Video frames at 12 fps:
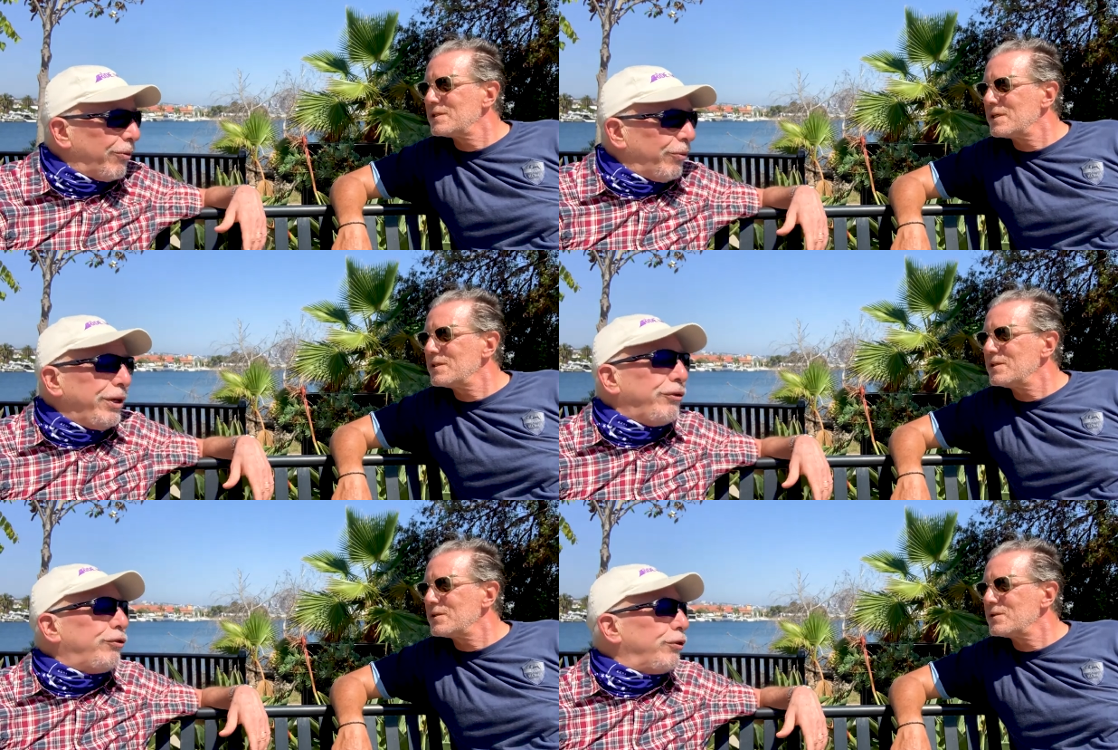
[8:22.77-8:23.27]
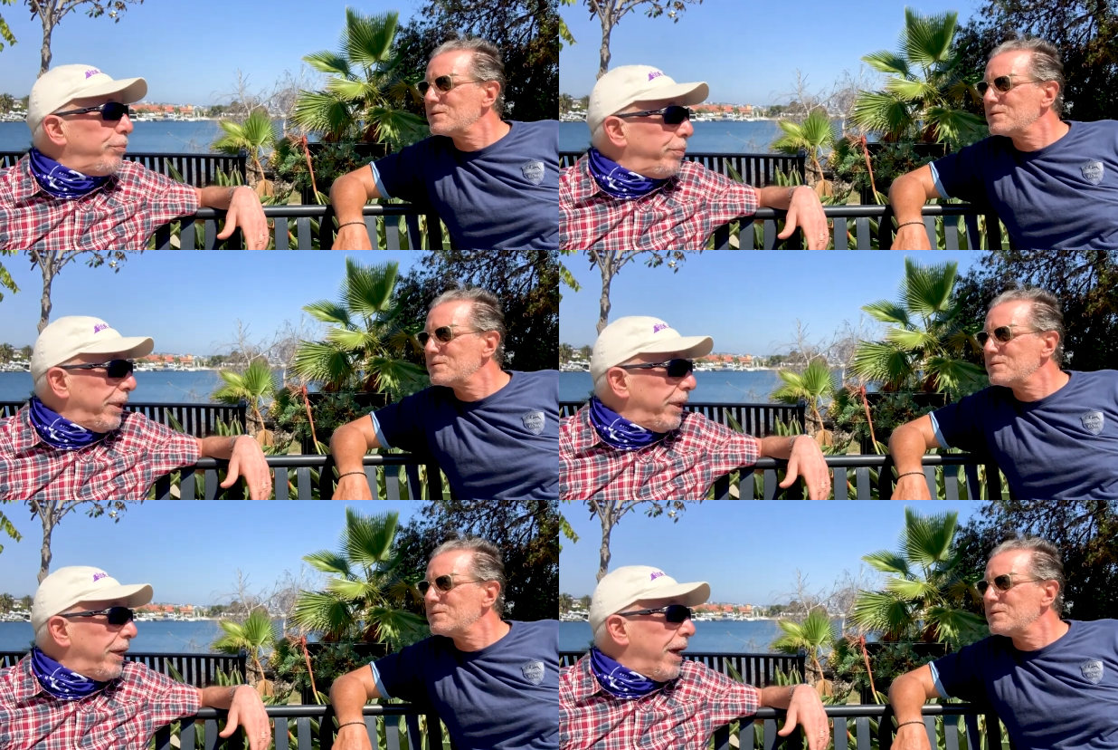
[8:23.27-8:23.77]
Speaker 1: We should
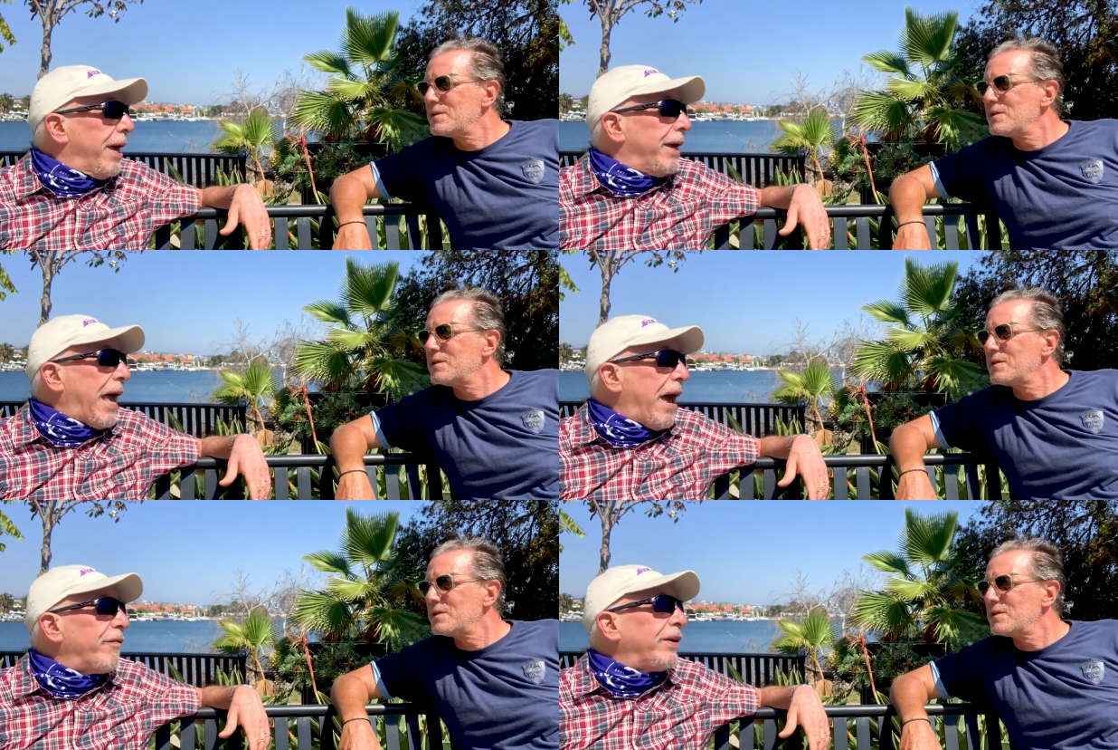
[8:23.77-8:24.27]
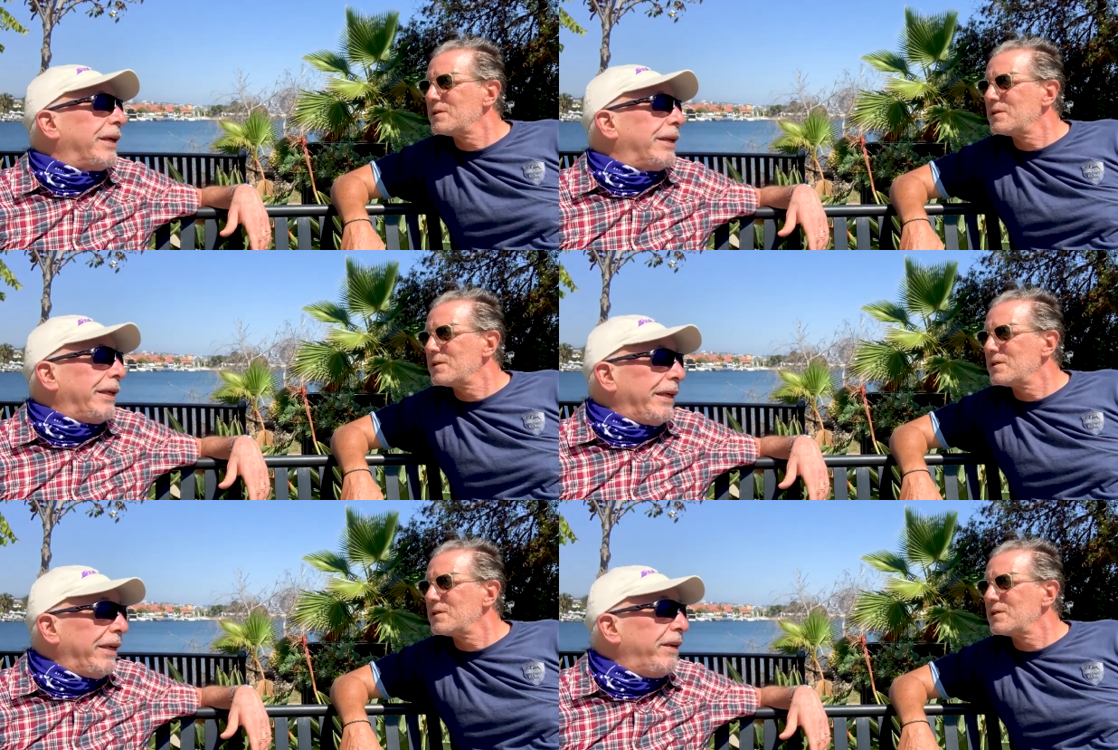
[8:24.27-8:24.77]
be having an
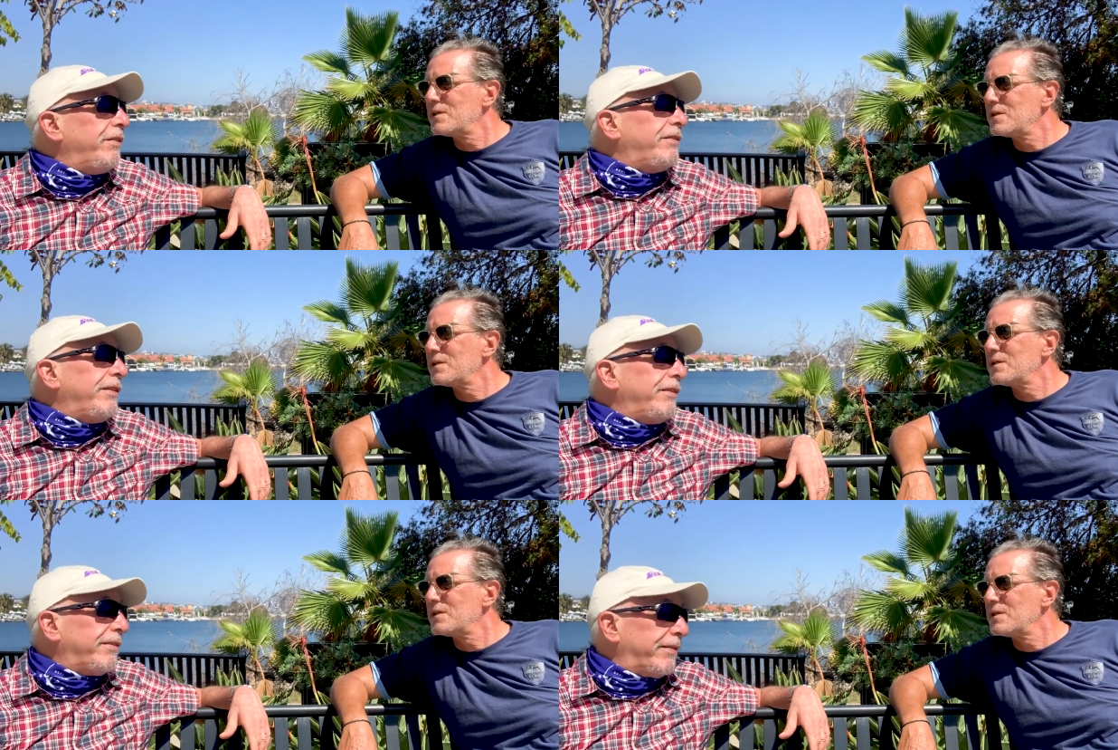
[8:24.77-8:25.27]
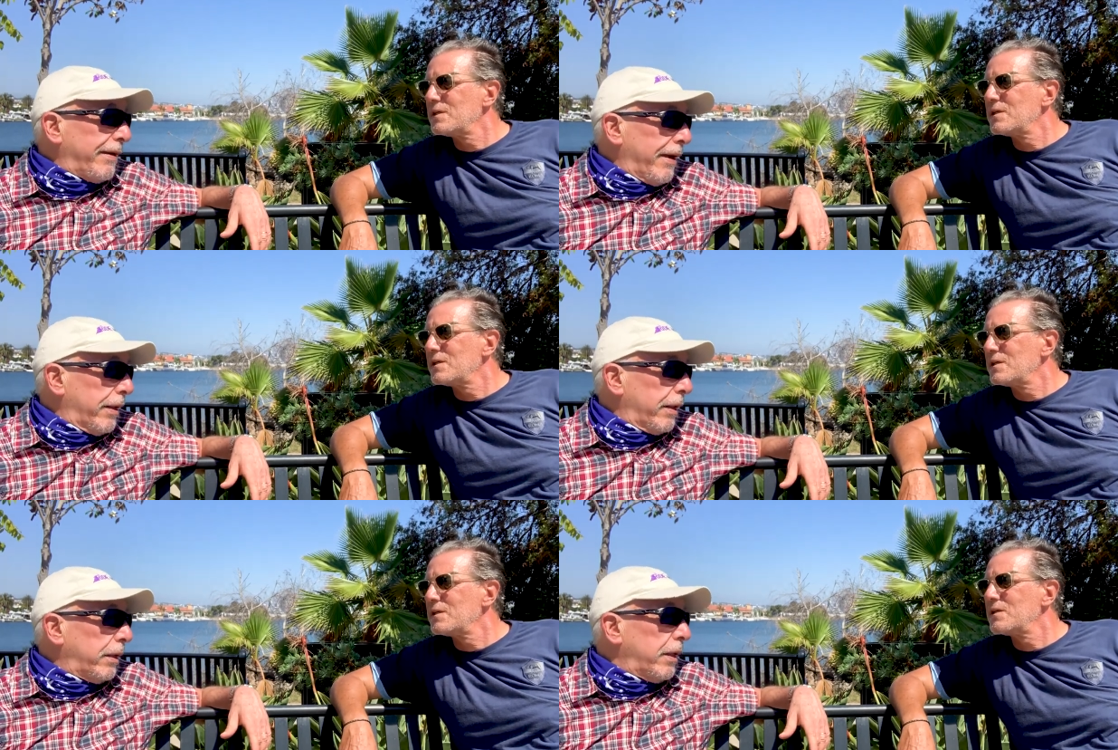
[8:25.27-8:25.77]
easy
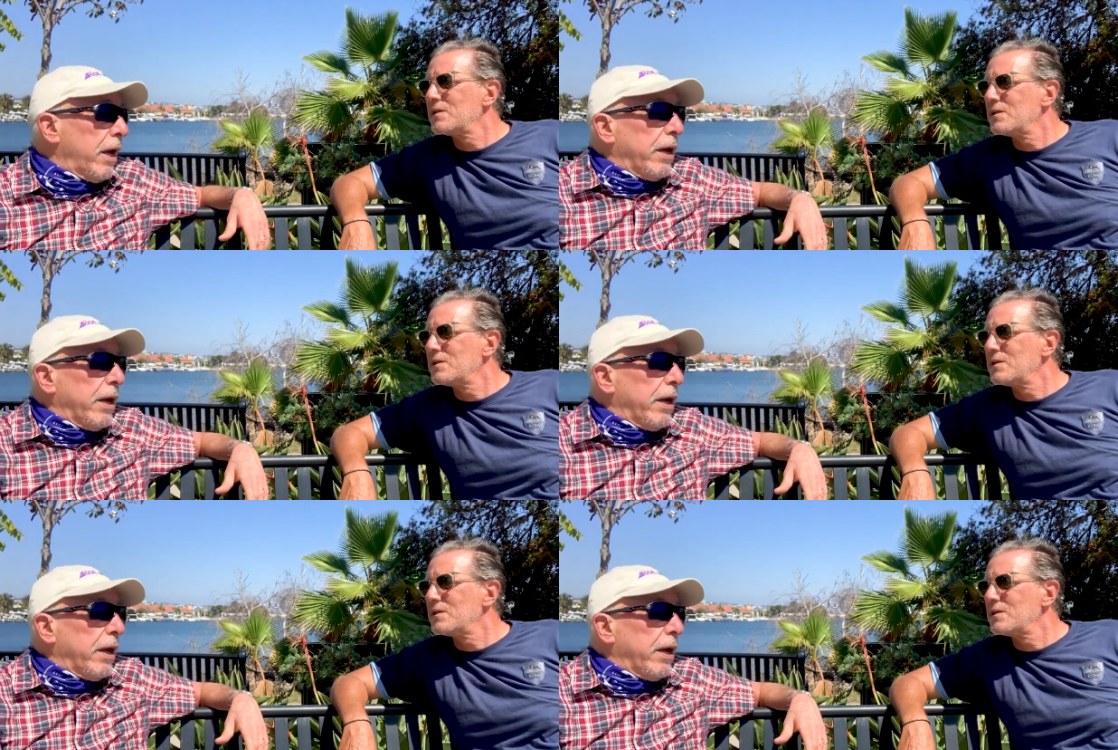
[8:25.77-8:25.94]
sell